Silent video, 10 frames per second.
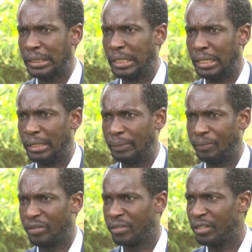
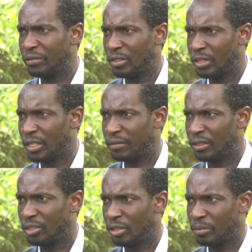Even if you don't have a
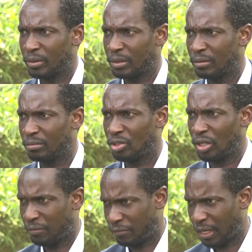job, do you
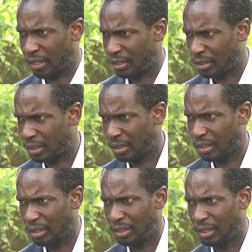have like a
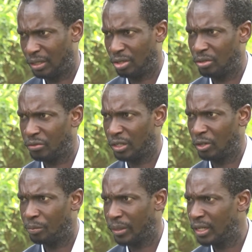coffee
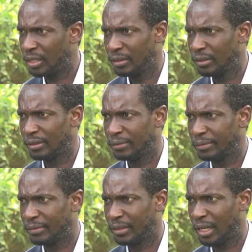opening?
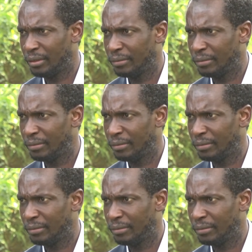Yeah.